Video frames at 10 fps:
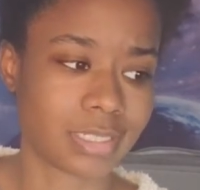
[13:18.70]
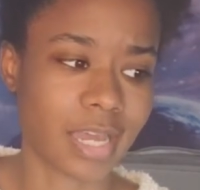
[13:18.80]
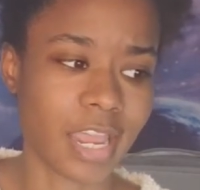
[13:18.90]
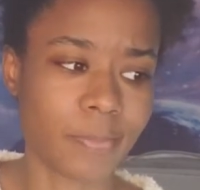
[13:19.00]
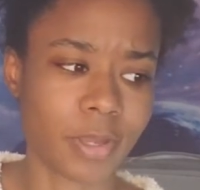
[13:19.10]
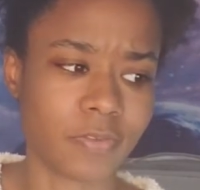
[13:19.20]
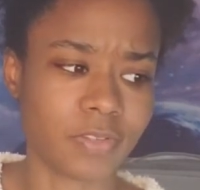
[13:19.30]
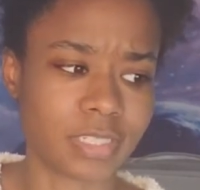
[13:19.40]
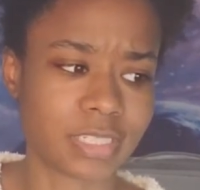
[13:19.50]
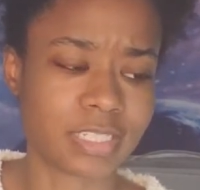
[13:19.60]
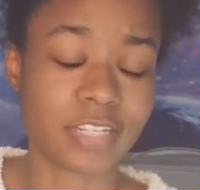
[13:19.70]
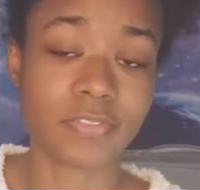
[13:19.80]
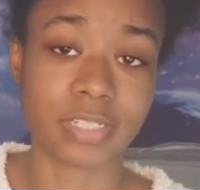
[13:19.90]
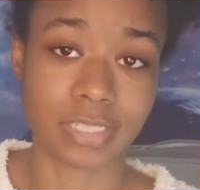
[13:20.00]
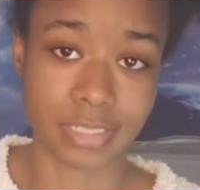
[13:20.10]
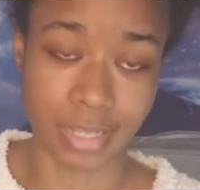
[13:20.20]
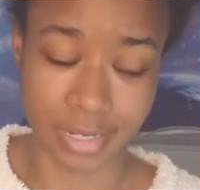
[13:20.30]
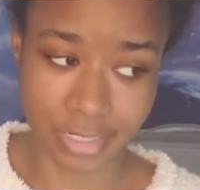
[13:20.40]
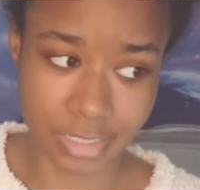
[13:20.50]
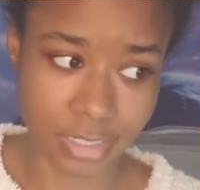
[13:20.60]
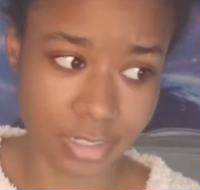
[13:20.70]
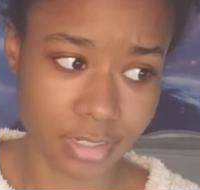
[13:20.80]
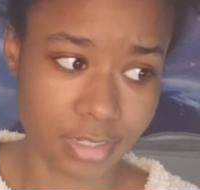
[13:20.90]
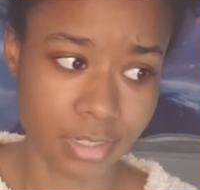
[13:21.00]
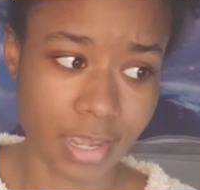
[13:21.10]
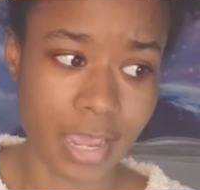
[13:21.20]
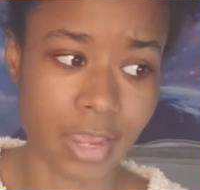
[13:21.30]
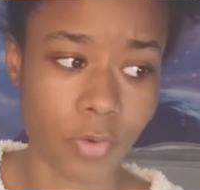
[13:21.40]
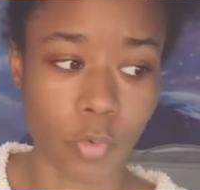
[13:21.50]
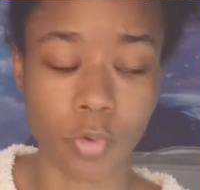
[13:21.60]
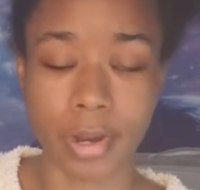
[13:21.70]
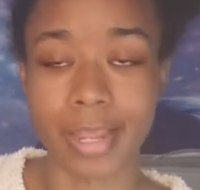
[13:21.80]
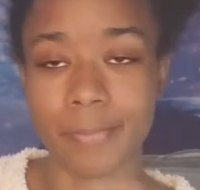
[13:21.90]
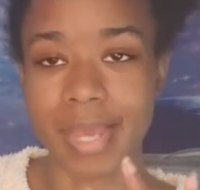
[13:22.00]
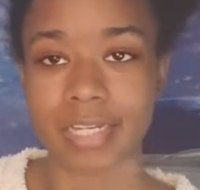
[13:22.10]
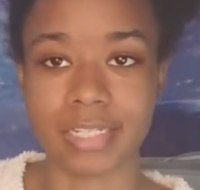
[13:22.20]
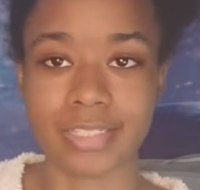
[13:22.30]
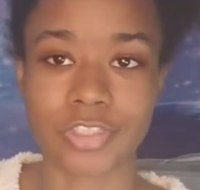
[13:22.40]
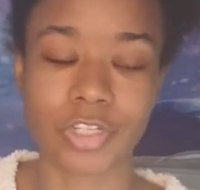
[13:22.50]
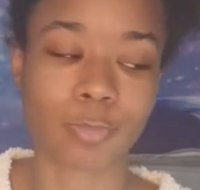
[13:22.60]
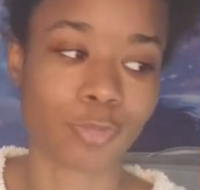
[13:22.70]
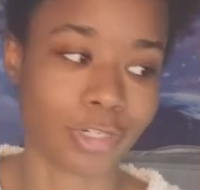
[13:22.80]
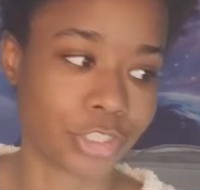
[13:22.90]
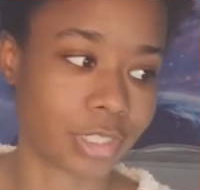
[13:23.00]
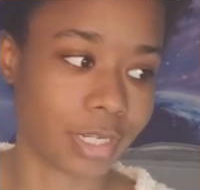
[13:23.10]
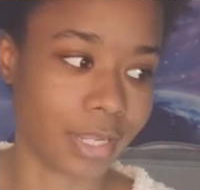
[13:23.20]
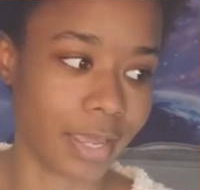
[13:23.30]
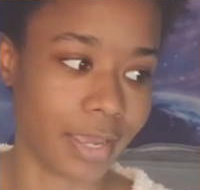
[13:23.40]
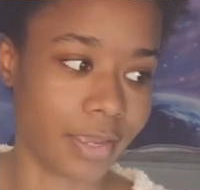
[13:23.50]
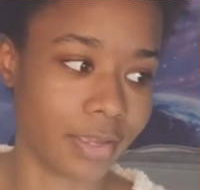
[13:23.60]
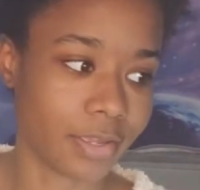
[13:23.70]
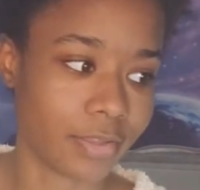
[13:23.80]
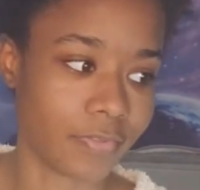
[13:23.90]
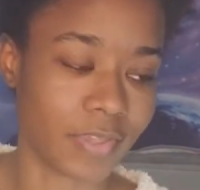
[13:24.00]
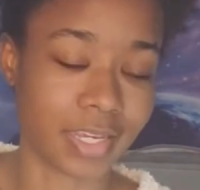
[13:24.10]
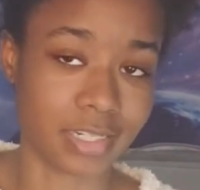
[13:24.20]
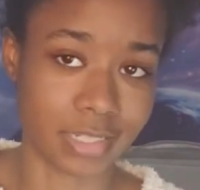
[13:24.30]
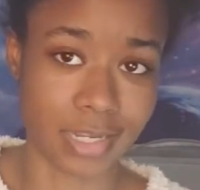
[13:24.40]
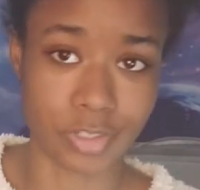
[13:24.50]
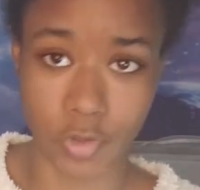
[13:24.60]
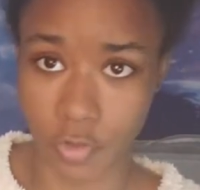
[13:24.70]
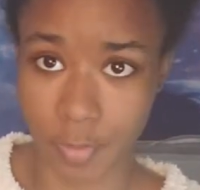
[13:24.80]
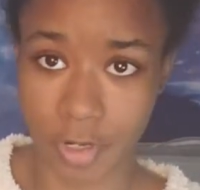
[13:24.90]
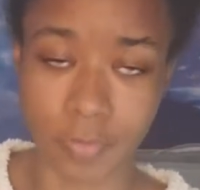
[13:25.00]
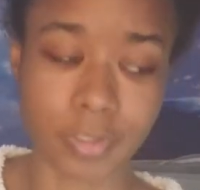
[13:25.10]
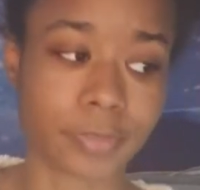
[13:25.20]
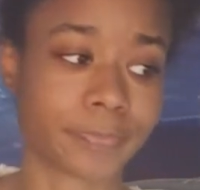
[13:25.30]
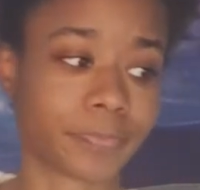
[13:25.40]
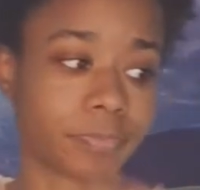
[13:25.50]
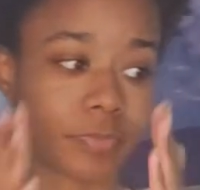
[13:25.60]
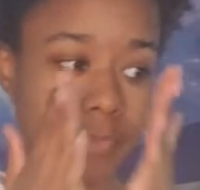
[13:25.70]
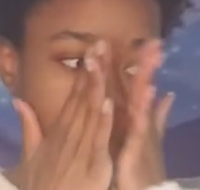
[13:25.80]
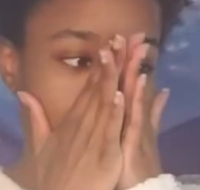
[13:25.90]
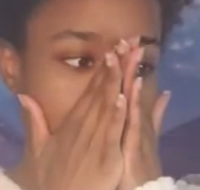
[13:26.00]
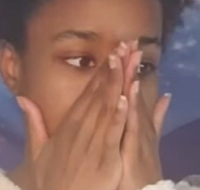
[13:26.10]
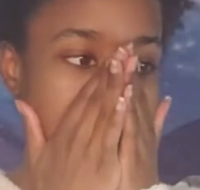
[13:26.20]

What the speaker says: type of stevensite or a magnesium-rich clay that contains other minerals. Right?